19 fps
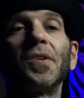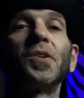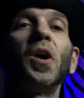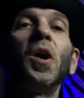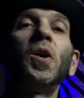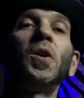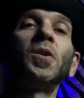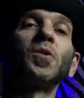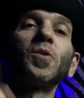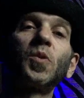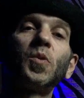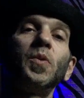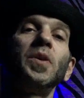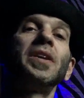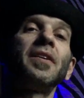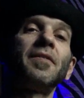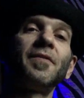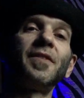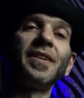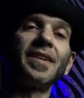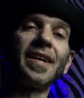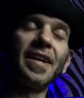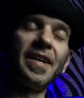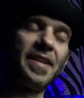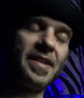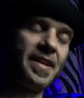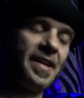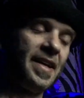called Queen of the
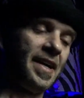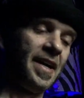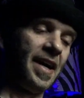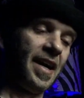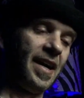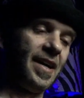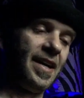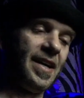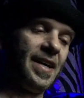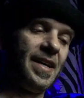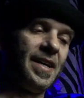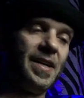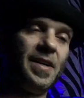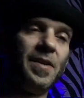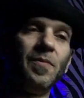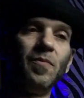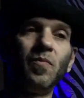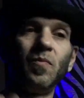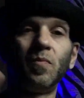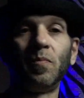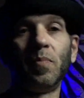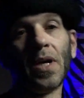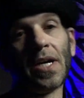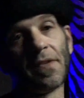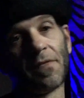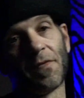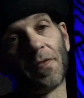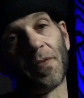Night.
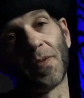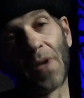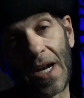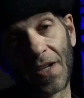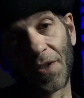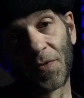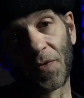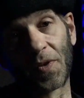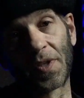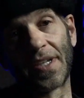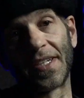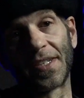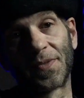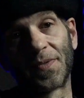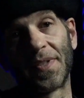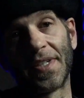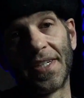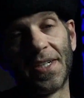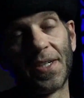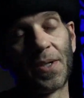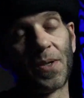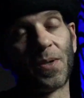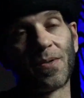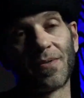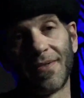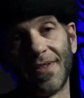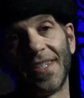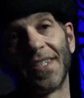But as for this
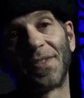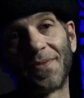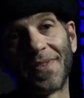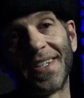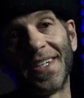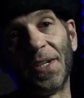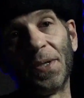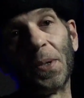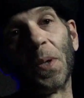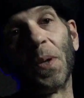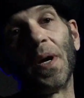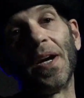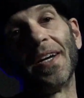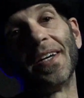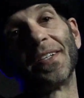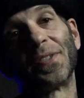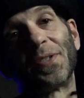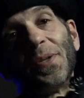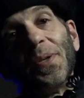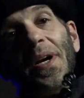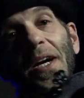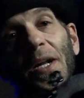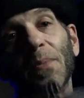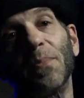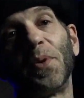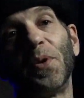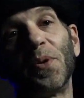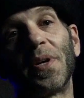video is to
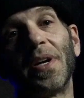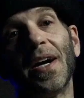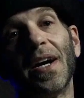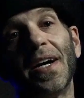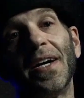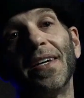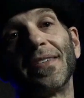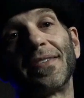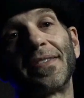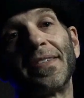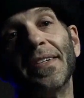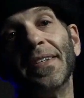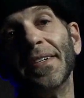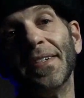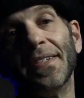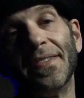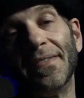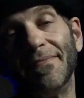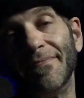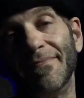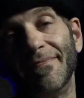help you guys